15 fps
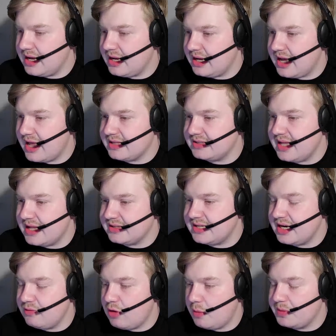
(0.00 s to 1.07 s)
against Anthony
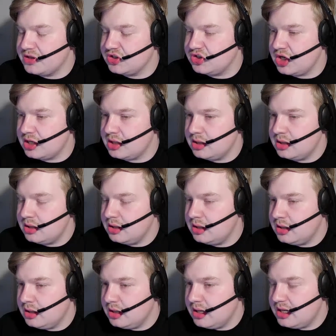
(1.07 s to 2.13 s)
Robinson
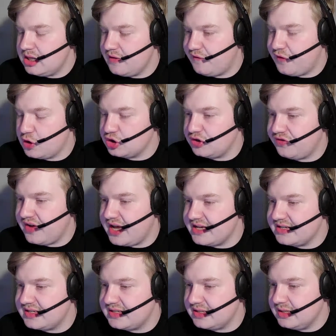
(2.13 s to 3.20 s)
in the first phase.